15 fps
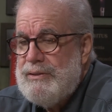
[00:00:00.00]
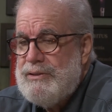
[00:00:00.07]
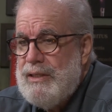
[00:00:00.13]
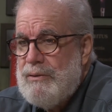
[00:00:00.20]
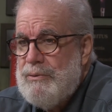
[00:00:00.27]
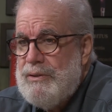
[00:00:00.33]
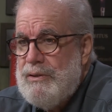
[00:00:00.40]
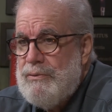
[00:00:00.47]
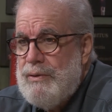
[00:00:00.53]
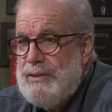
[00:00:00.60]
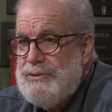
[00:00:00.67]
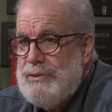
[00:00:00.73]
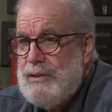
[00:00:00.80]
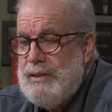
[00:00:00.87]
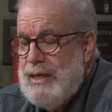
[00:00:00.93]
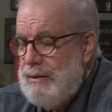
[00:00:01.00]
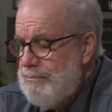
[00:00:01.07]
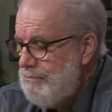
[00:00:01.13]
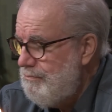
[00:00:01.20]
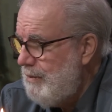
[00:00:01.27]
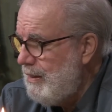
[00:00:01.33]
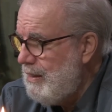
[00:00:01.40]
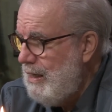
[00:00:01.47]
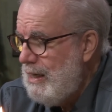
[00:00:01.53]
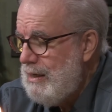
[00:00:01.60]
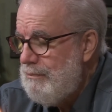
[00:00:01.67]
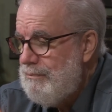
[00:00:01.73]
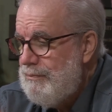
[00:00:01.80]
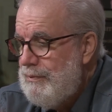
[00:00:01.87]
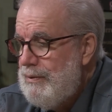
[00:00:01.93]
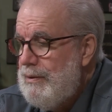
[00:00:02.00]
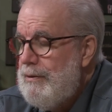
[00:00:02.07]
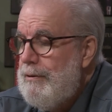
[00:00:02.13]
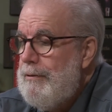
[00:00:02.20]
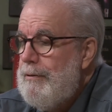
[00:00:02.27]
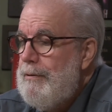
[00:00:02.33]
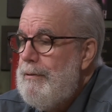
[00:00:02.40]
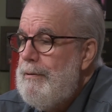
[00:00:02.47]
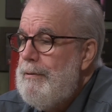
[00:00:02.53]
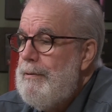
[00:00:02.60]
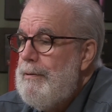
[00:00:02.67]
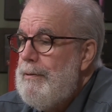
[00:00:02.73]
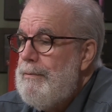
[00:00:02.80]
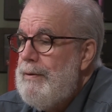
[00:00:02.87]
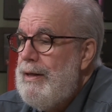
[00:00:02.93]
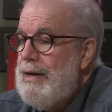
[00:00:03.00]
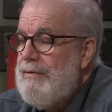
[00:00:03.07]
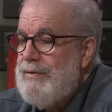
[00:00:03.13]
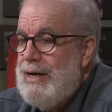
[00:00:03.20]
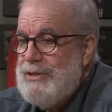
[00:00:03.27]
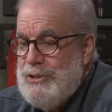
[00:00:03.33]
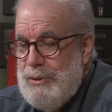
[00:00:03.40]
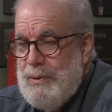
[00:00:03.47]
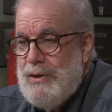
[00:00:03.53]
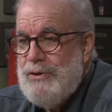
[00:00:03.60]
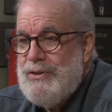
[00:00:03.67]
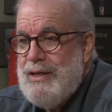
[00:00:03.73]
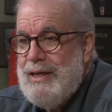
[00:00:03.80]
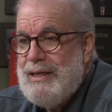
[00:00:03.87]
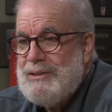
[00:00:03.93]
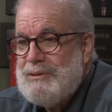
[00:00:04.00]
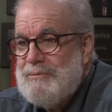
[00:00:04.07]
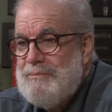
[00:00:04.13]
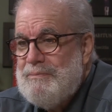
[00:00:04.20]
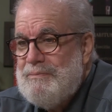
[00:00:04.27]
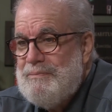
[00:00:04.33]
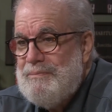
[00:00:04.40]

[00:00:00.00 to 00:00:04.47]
Let's stick with you the rest of your life. Yep, I got it. Well, I've got 200 things.